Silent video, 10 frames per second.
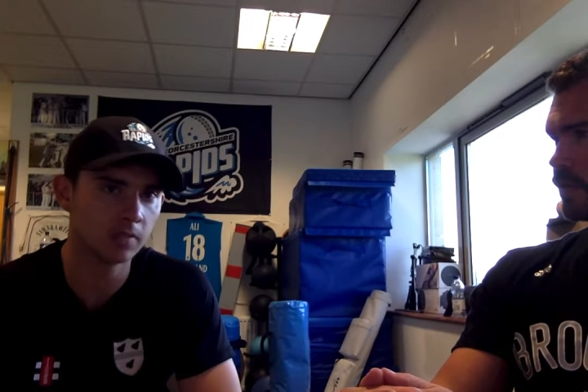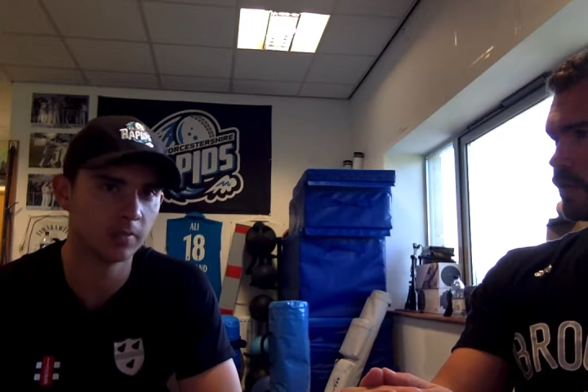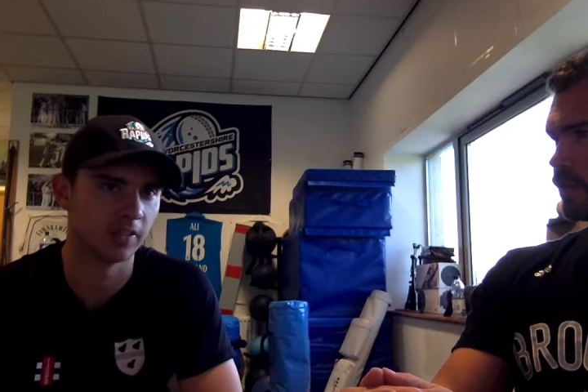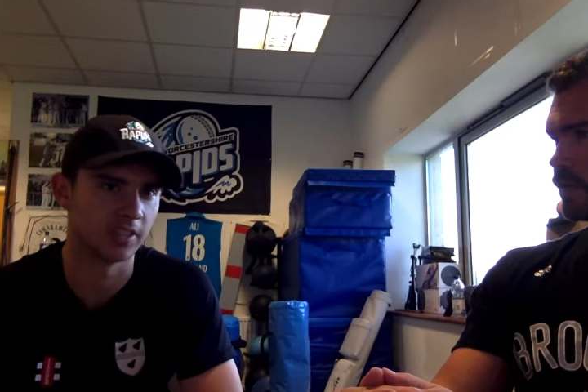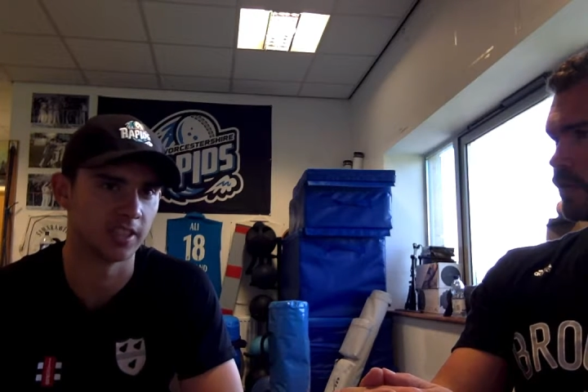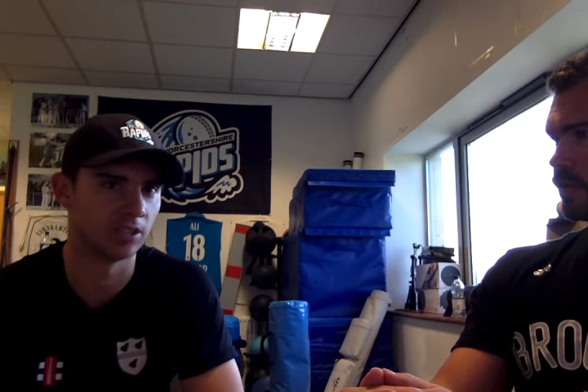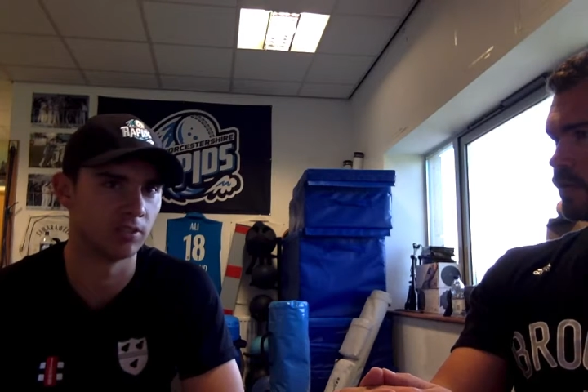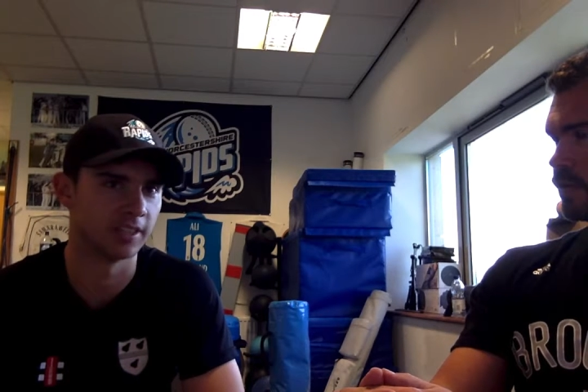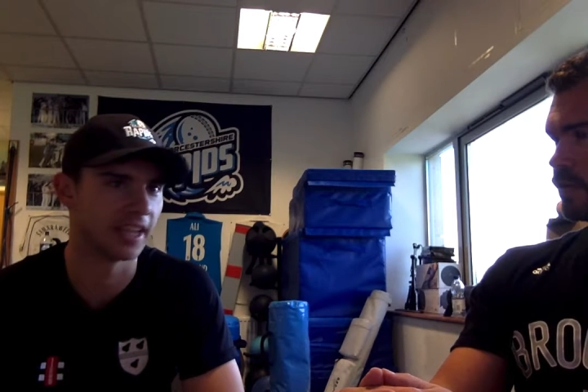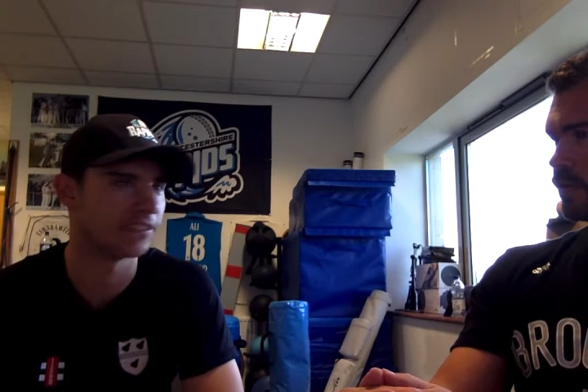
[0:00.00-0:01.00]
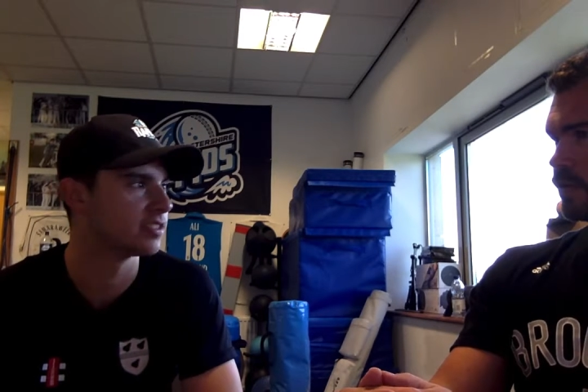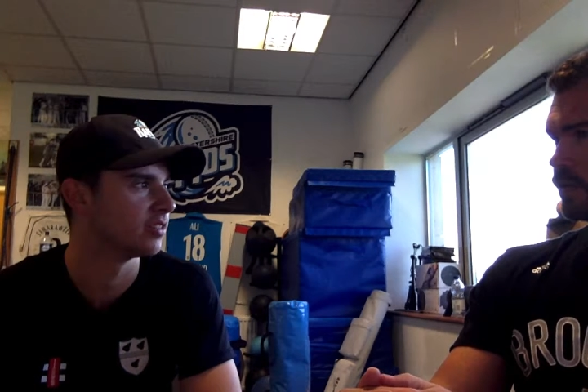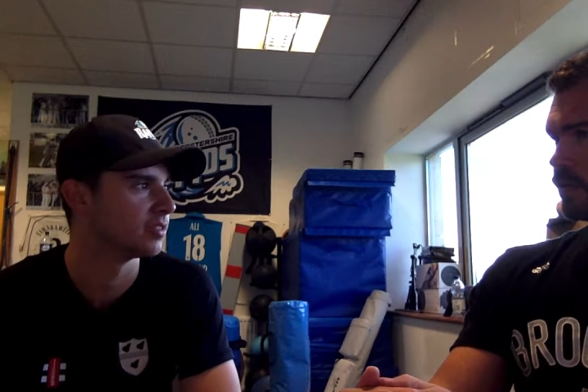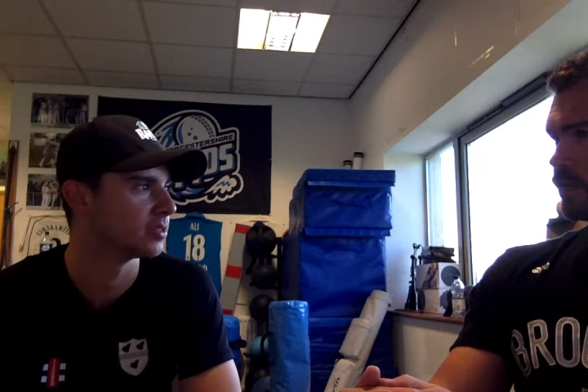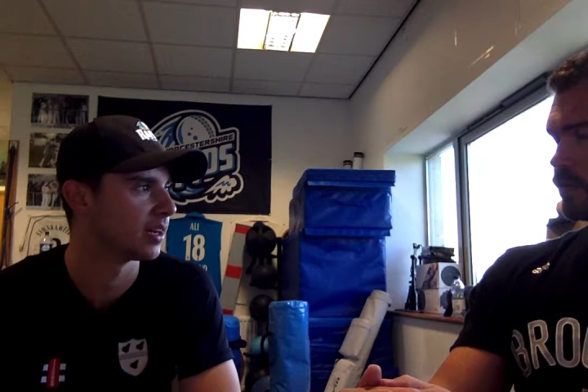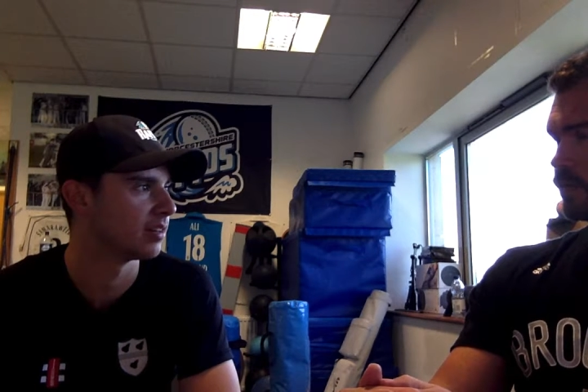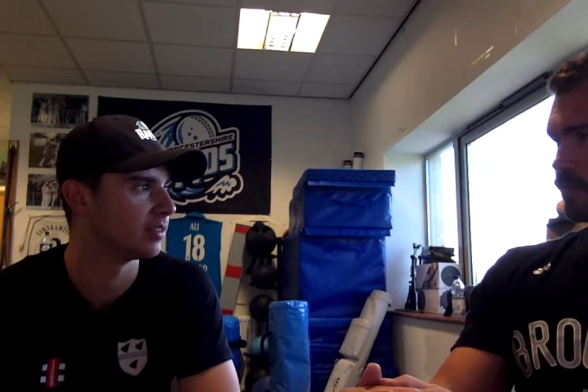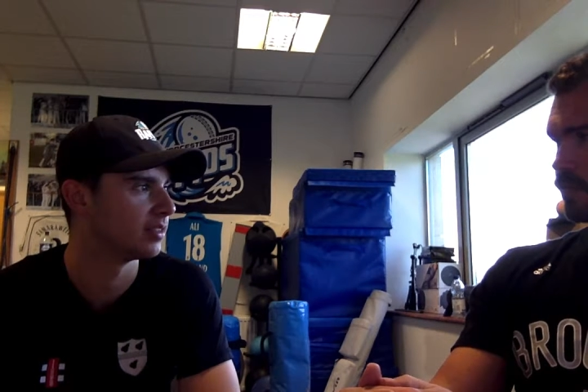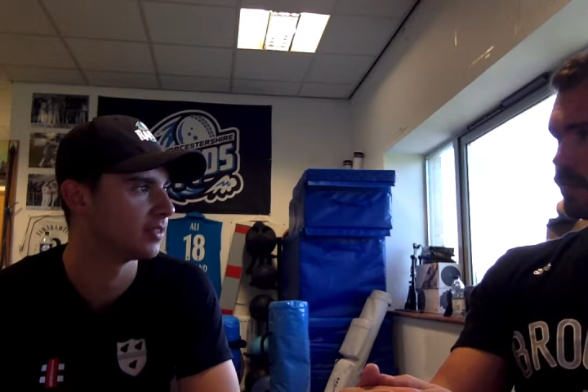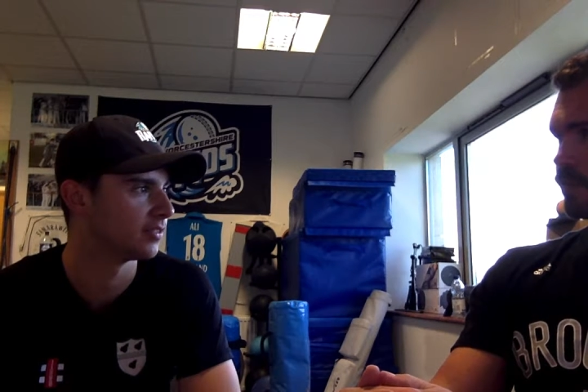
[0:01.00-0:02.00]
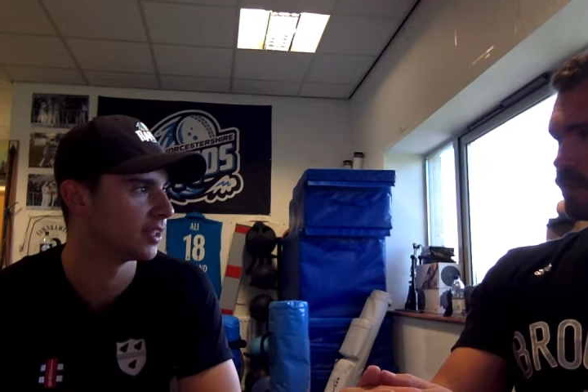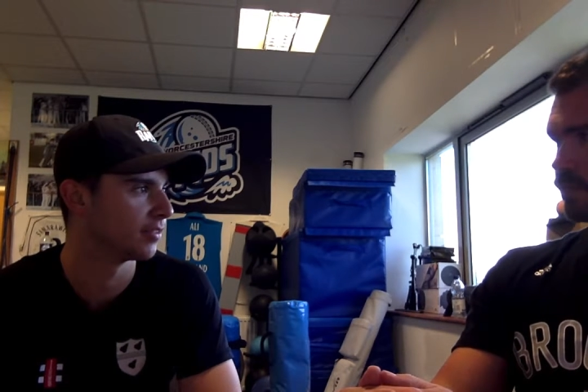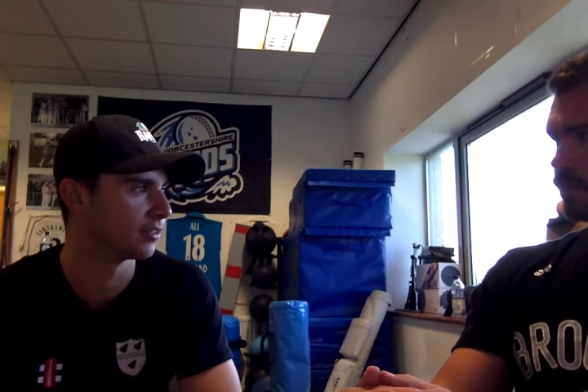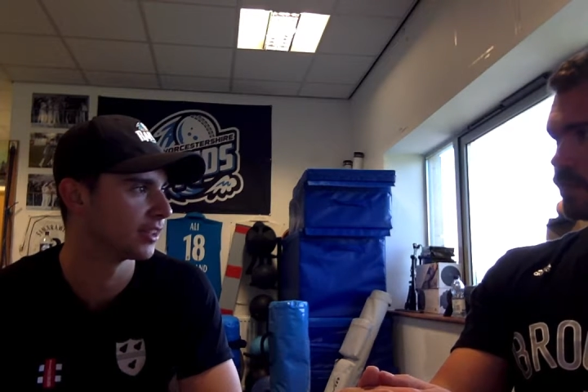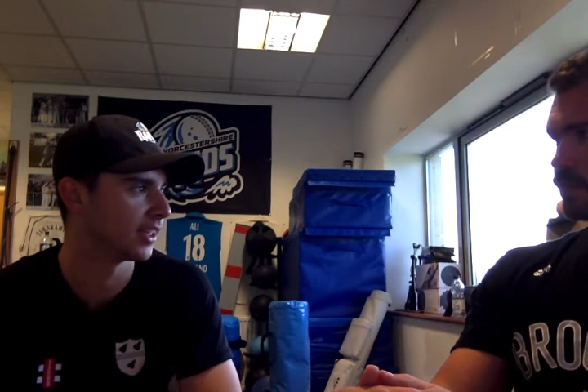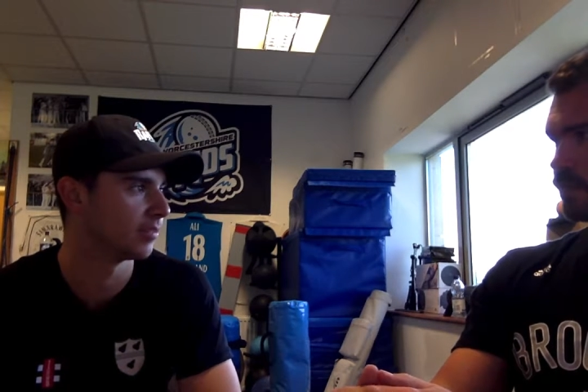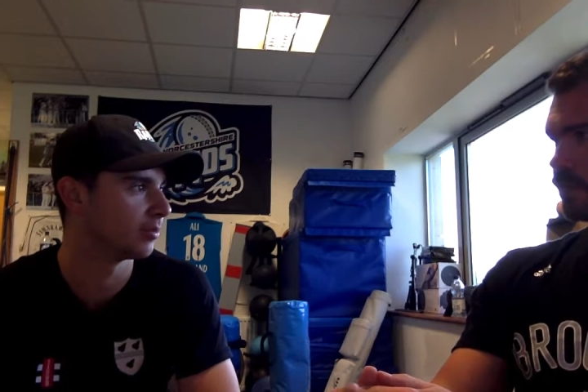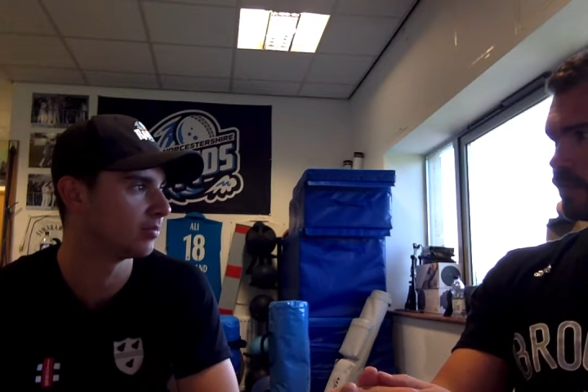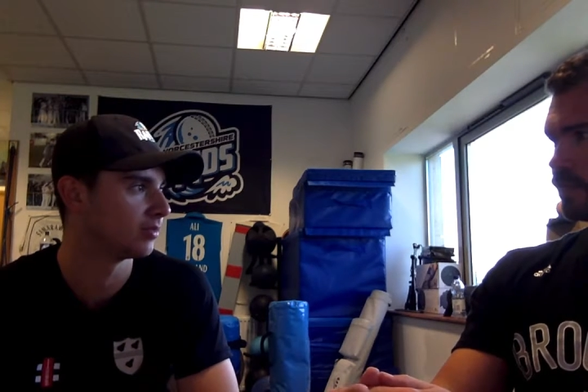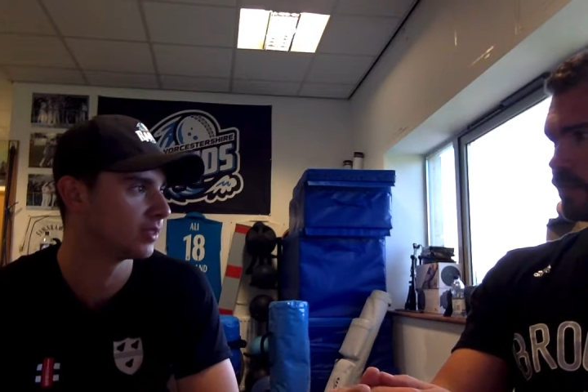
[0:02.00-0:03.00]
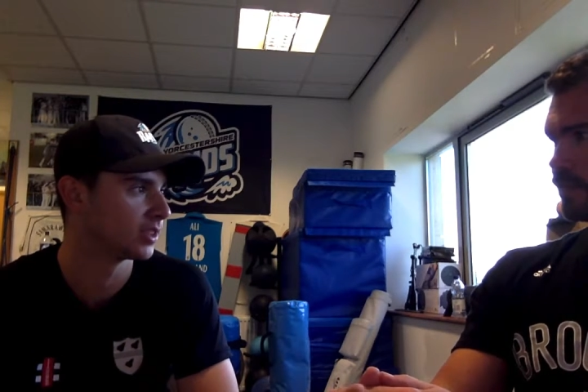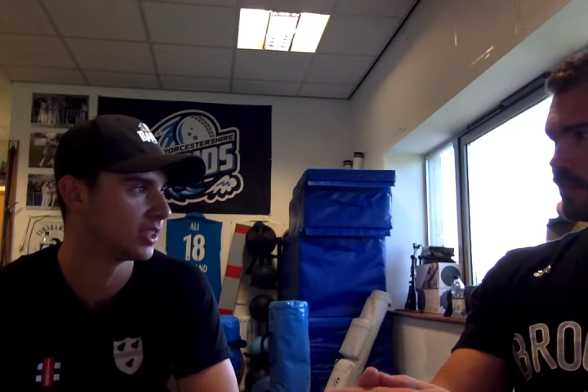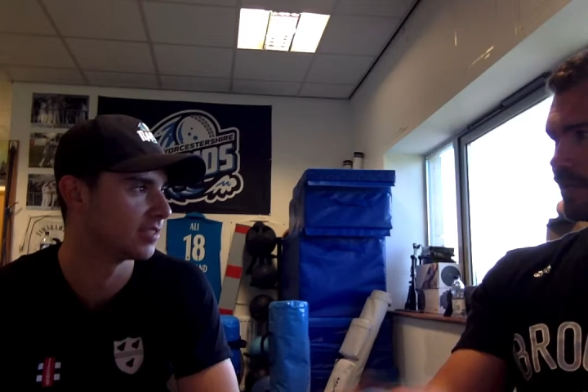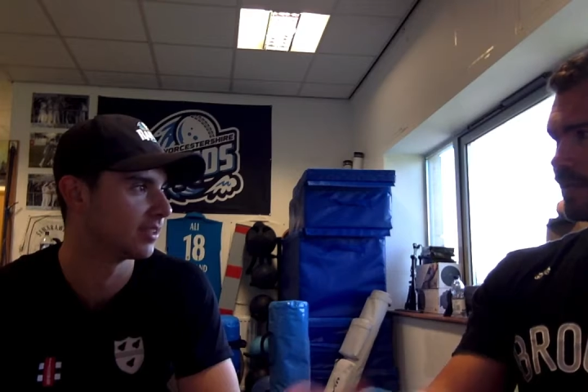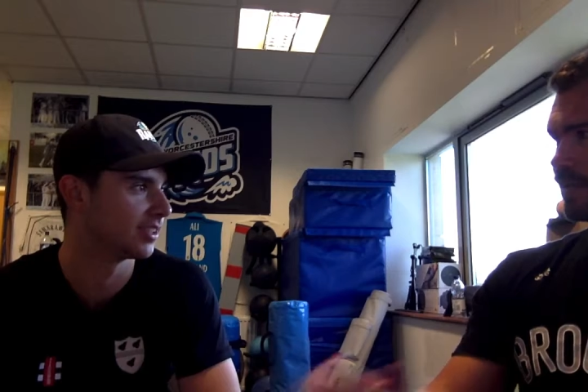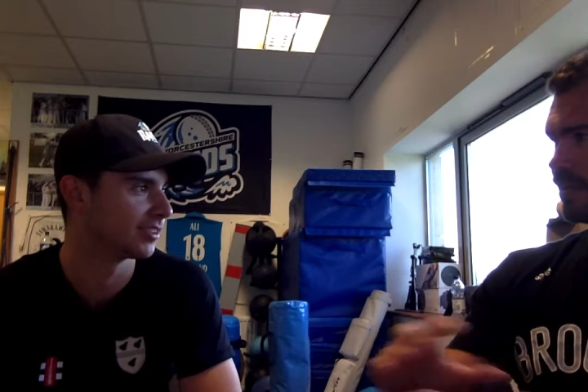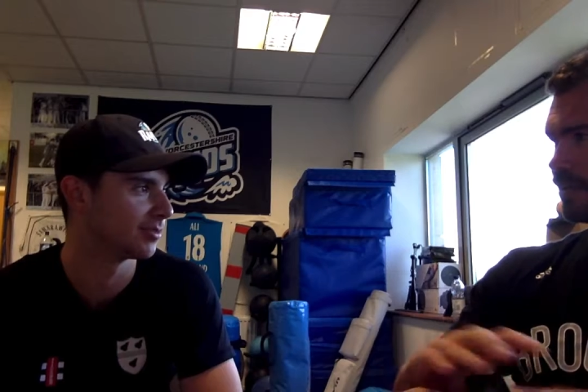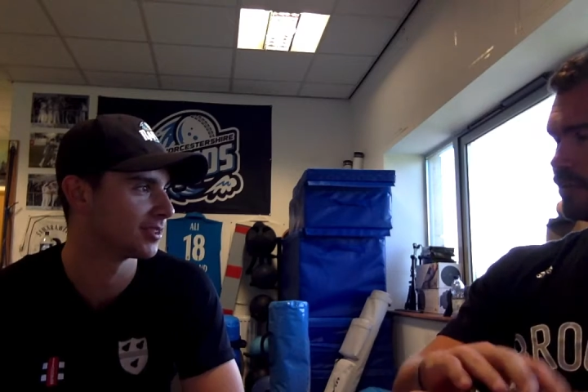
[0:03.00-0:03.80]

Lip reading: obviously, you got all the death stuff as well in 50 over cricket and T20 cricket.